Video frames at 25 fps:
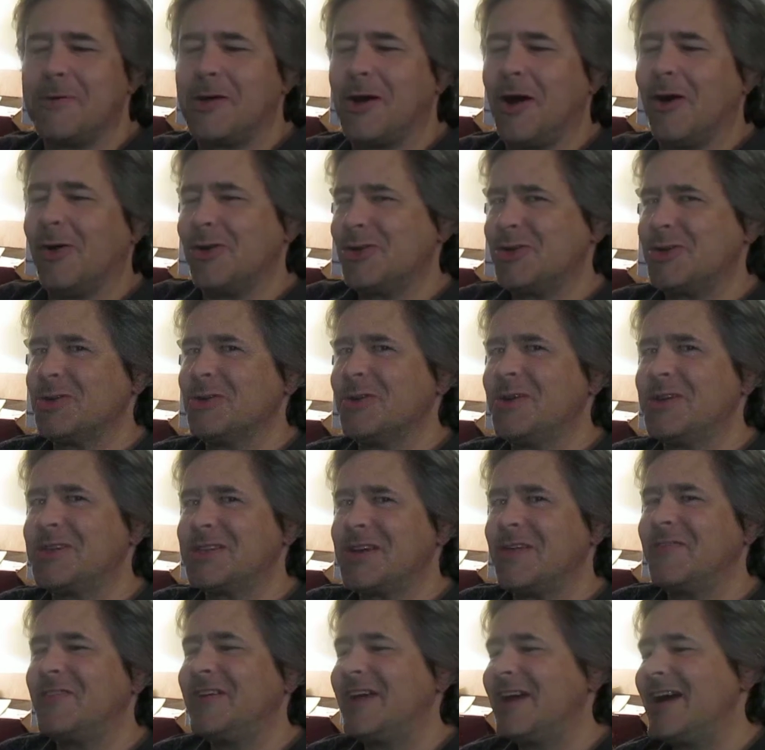subculture or
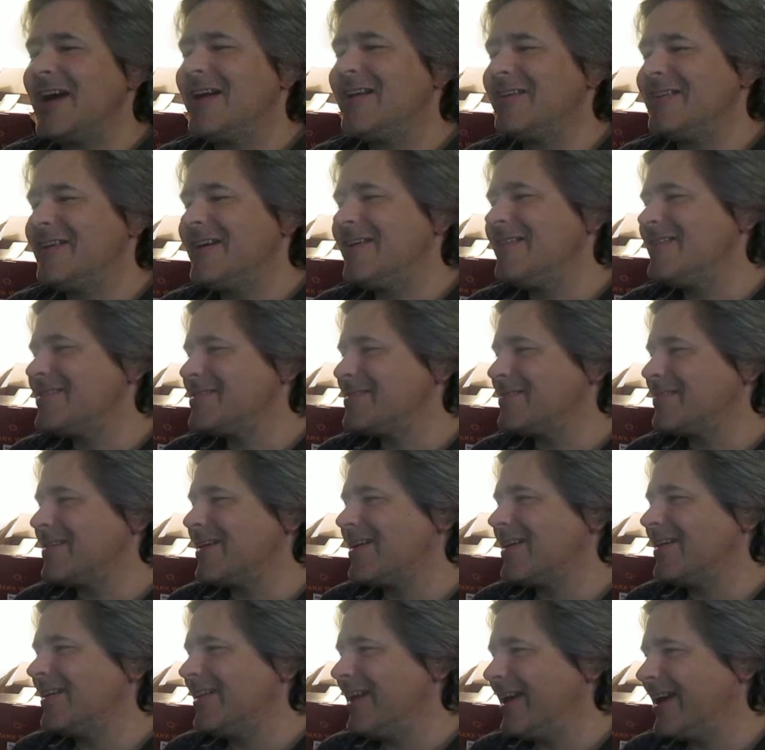something. I don't know. It's
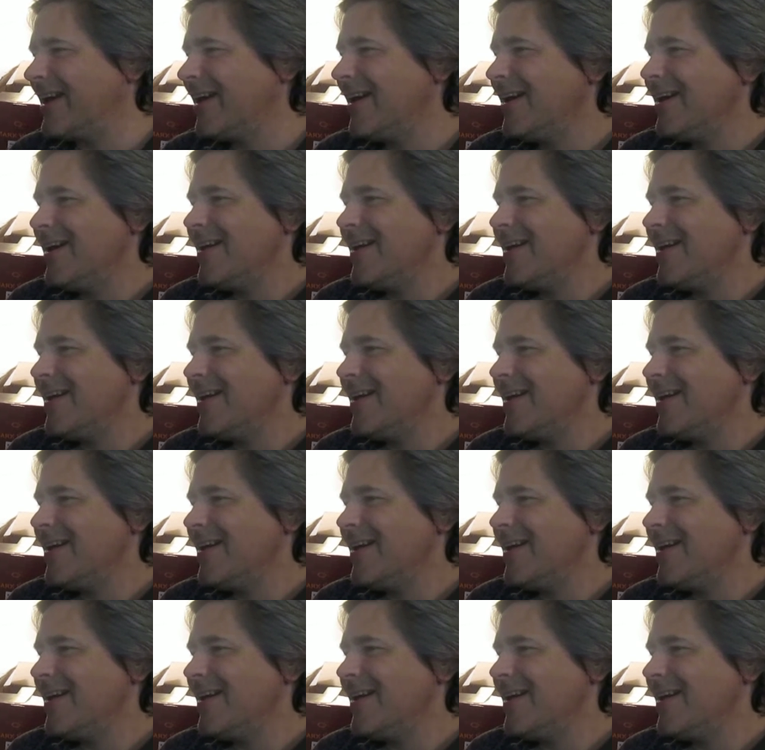kind of like